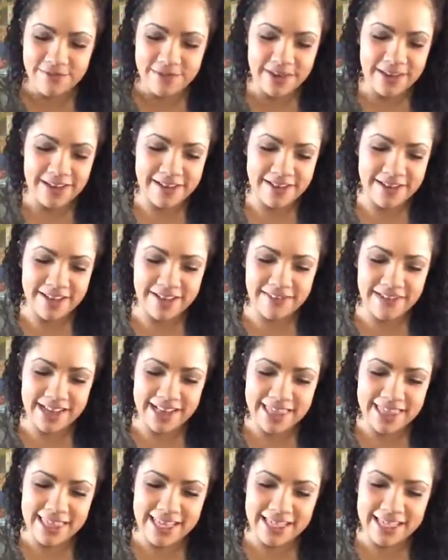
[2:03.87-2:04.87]
I've been hearing
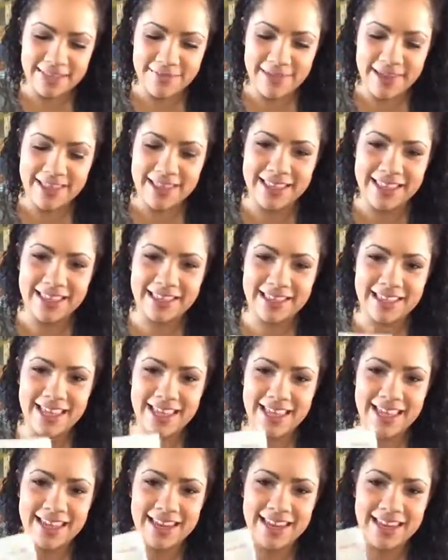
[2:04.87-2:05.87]
great things about this
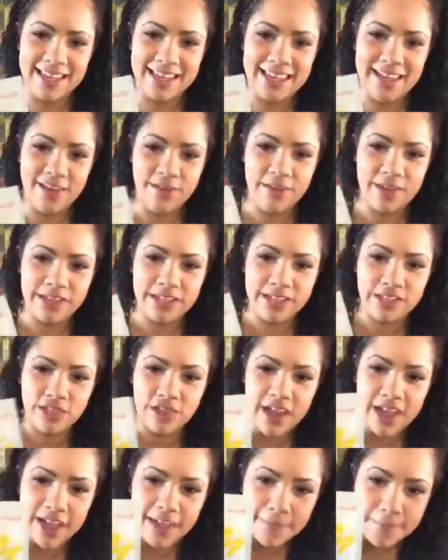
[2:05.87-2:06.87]
and I can't wait to
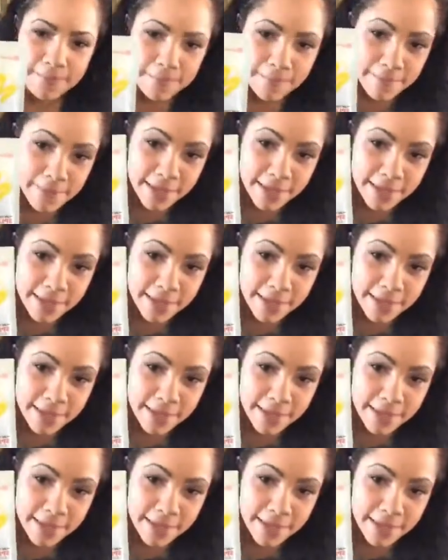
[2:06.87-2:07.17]
try it.